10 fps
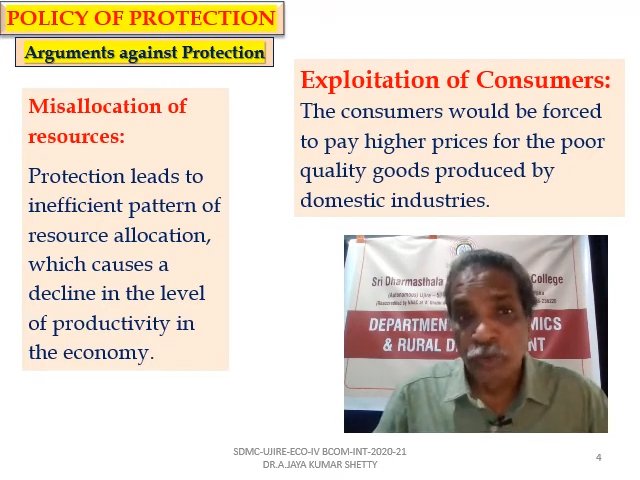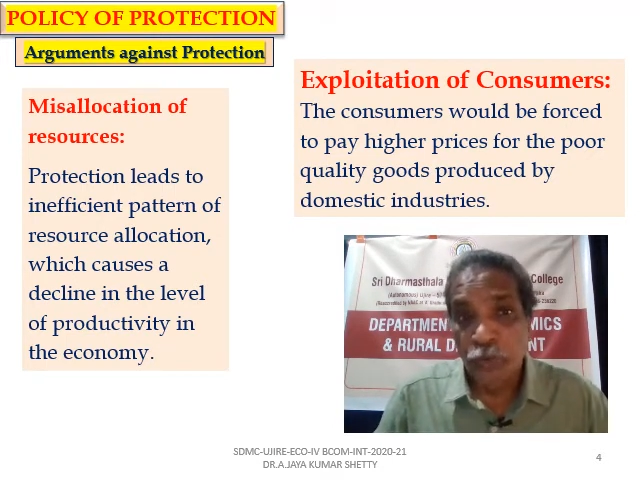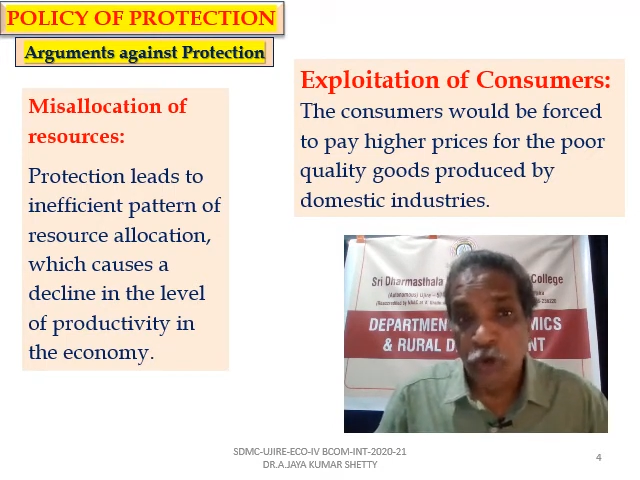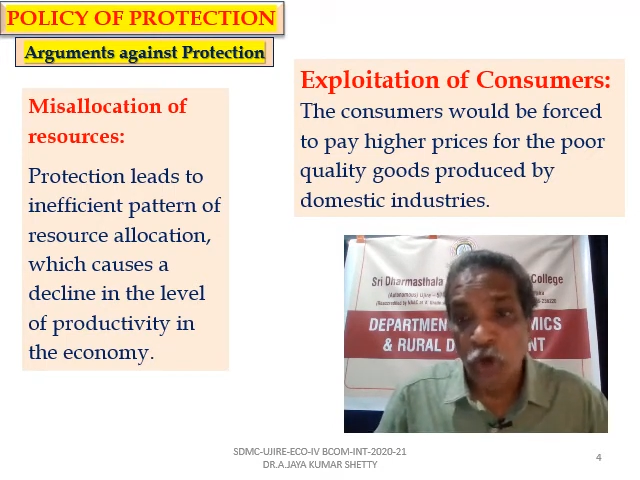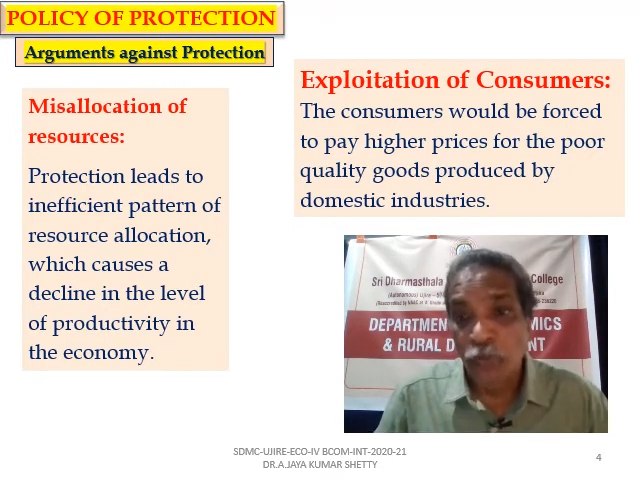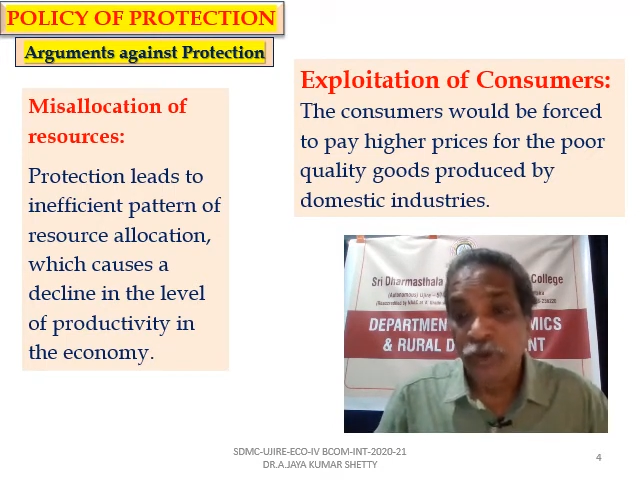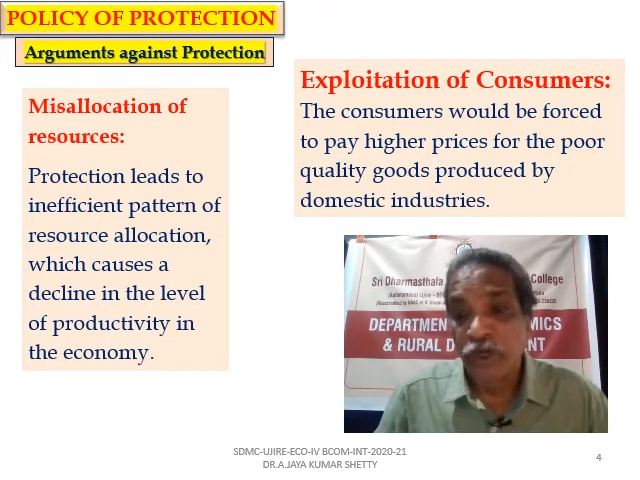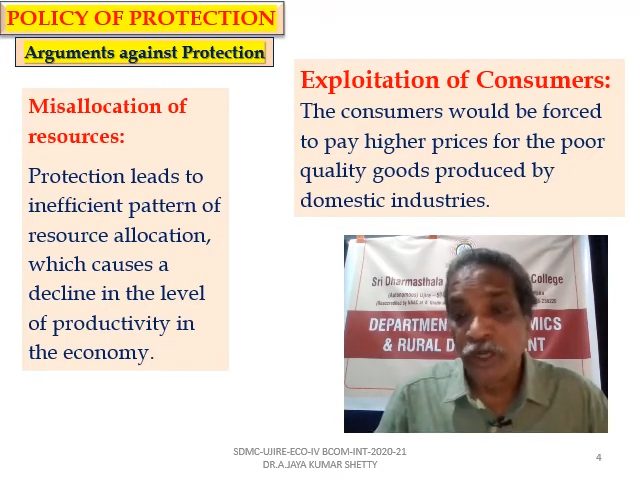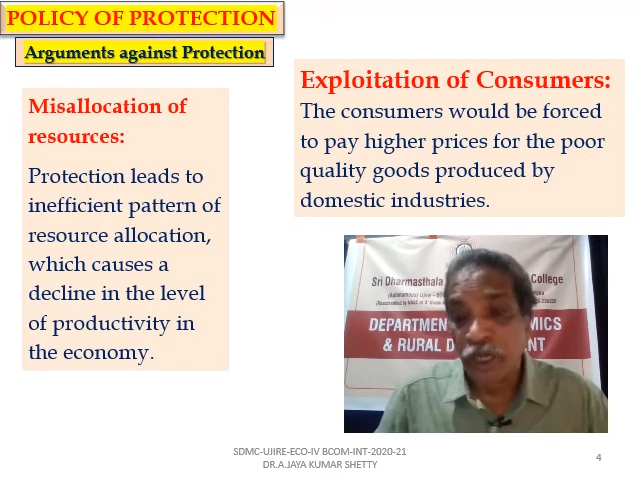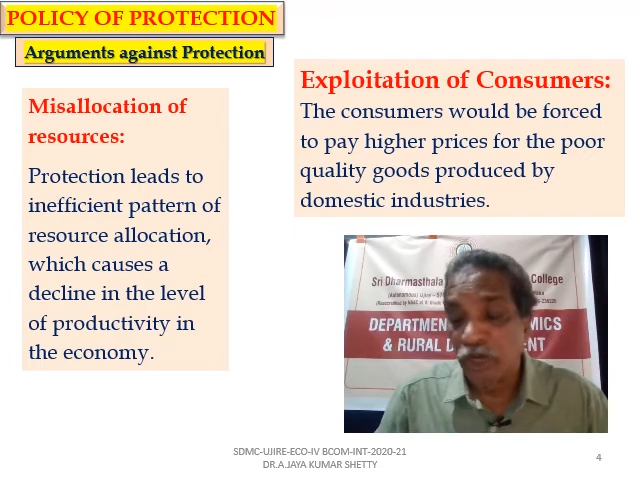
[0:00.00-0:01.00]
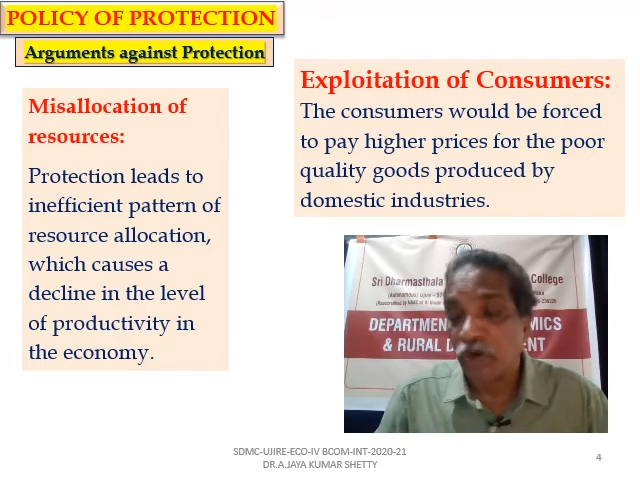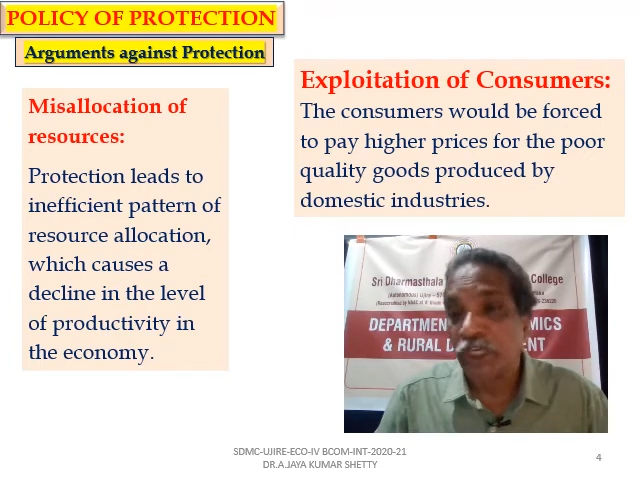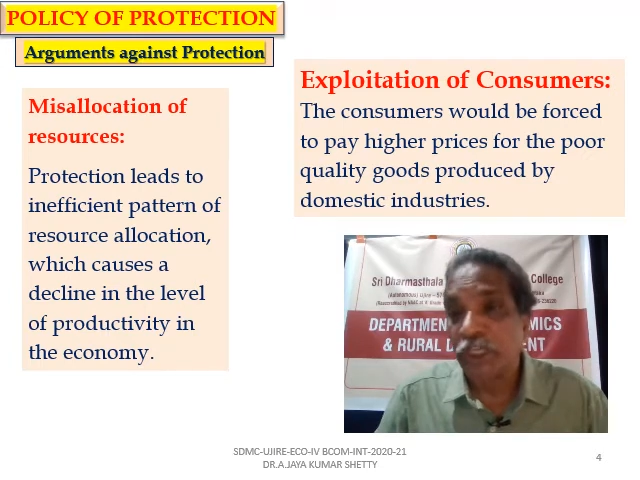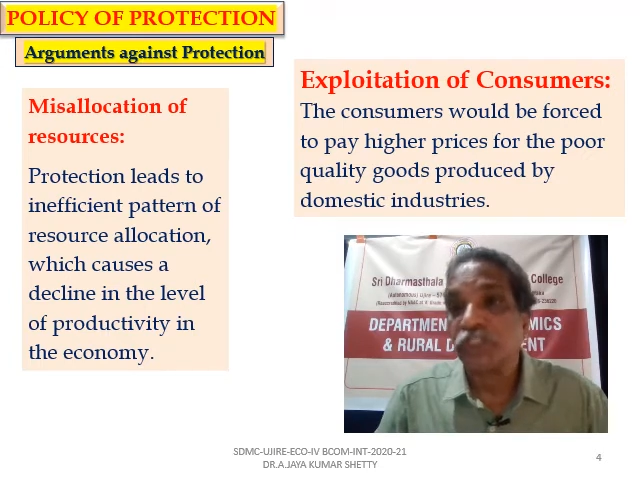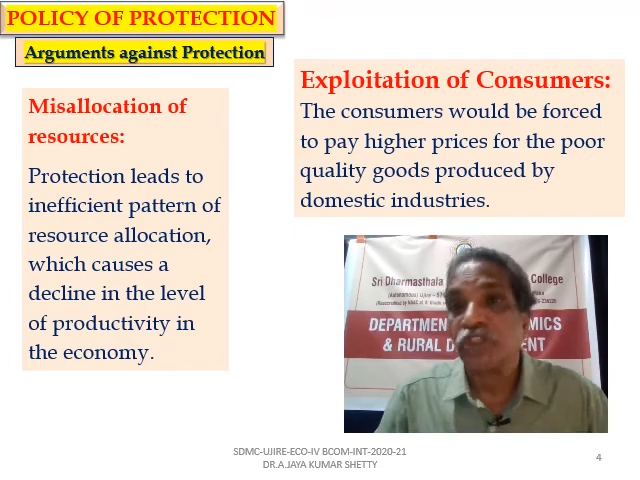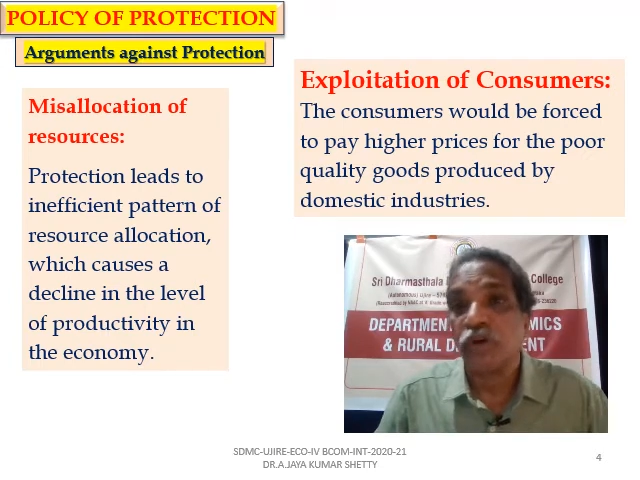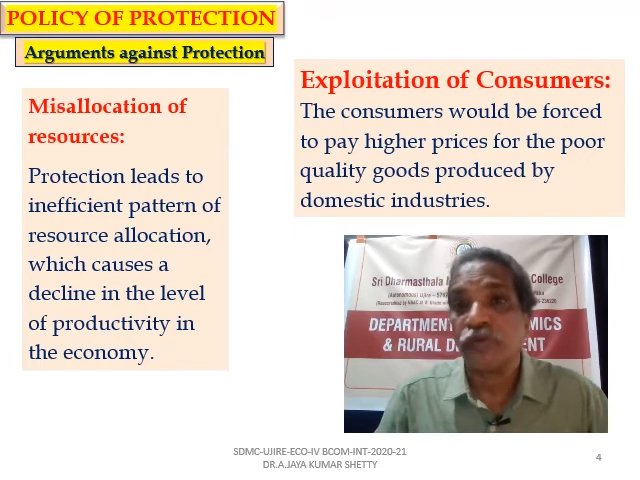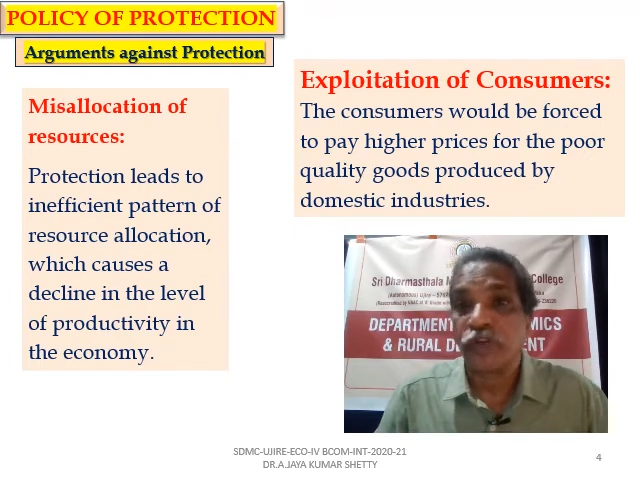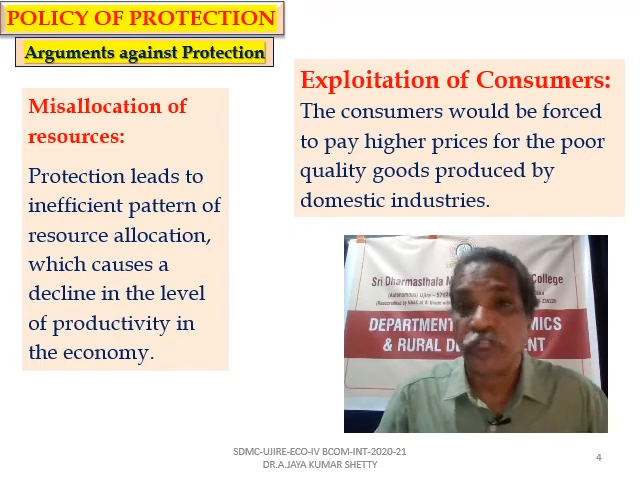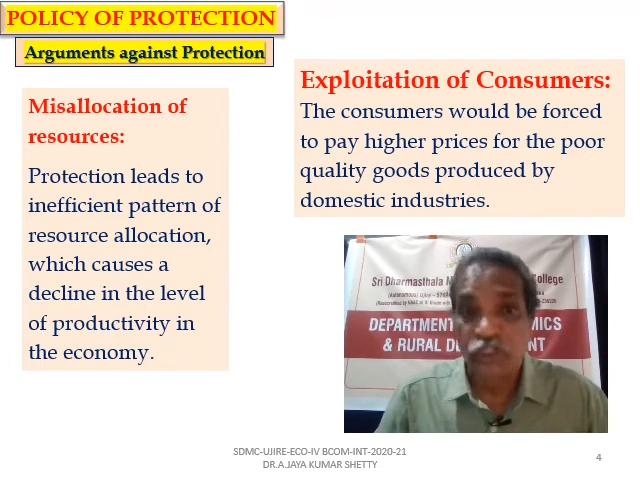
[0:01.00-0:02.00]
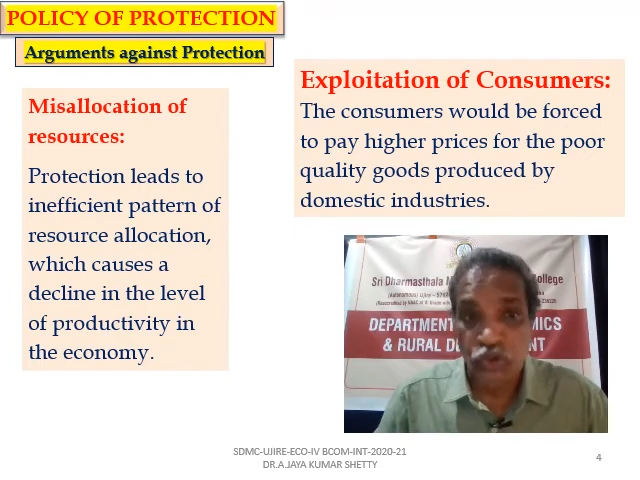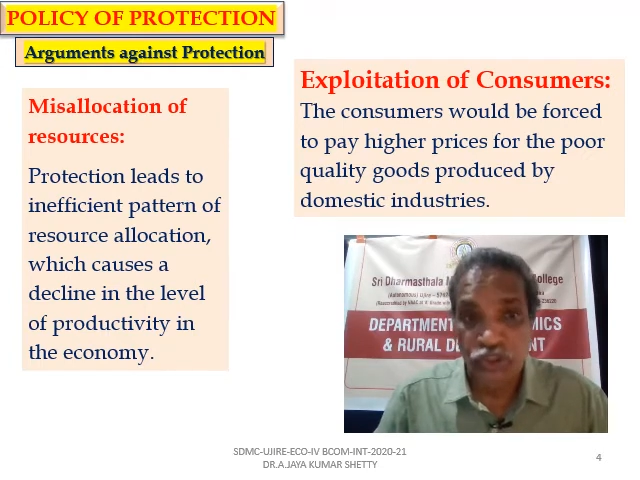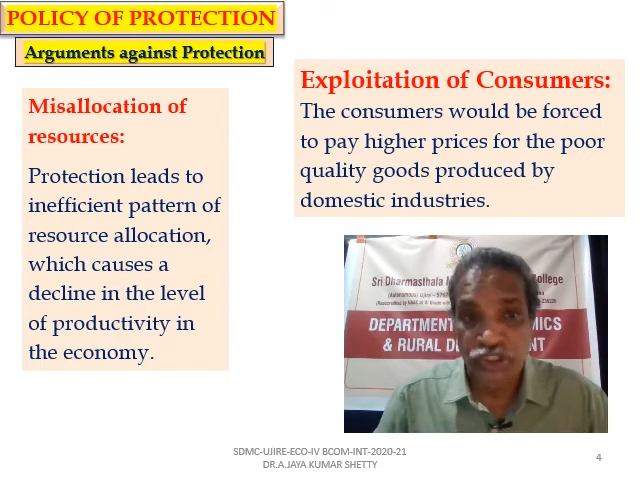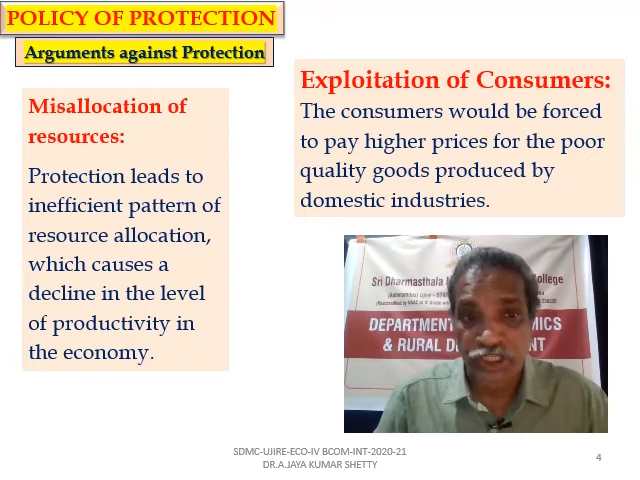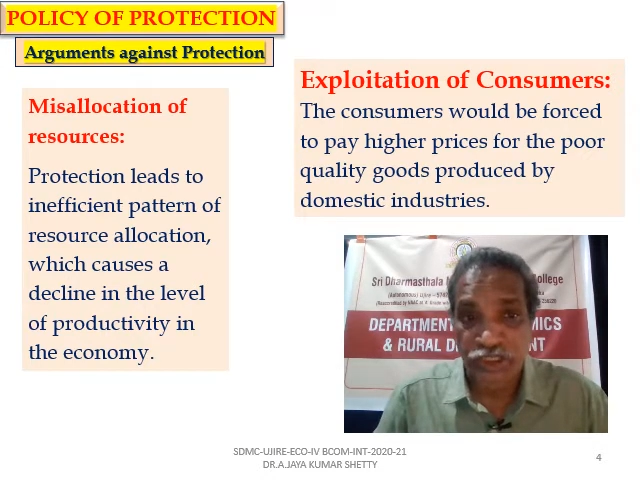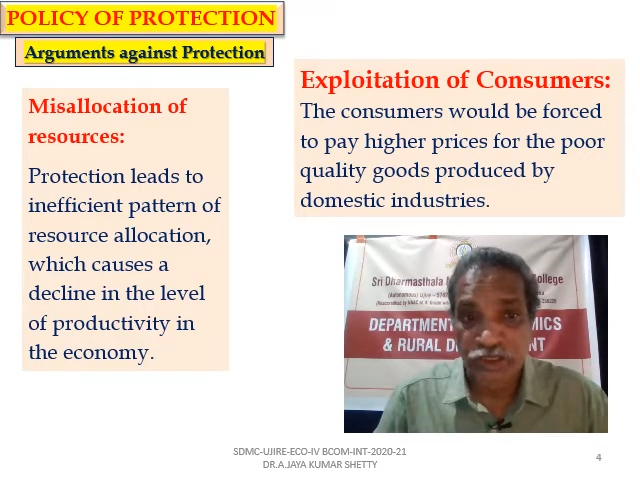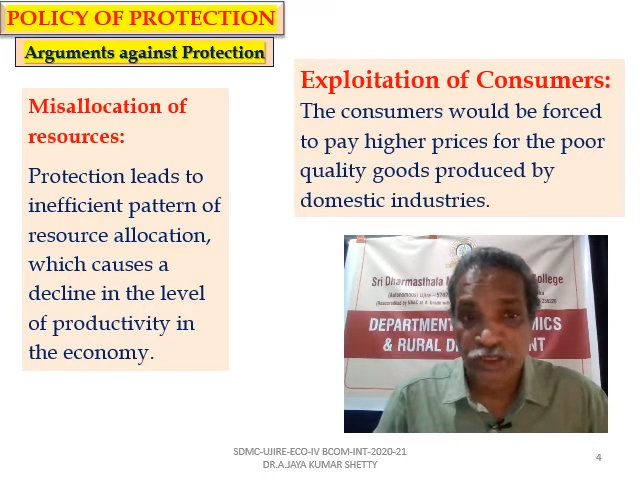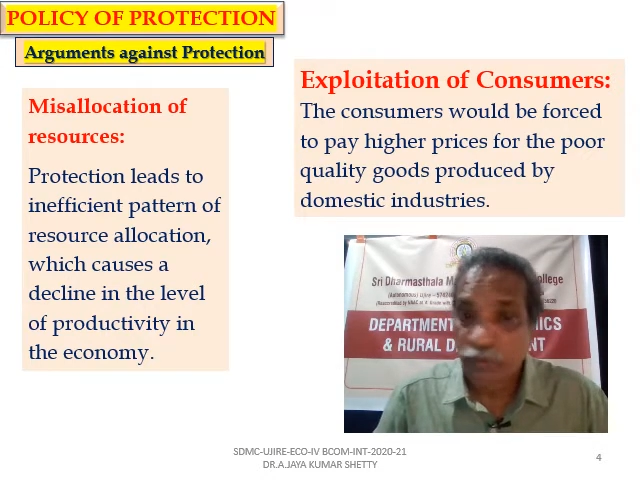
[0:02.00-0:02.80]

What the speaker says: proper allocation of resources.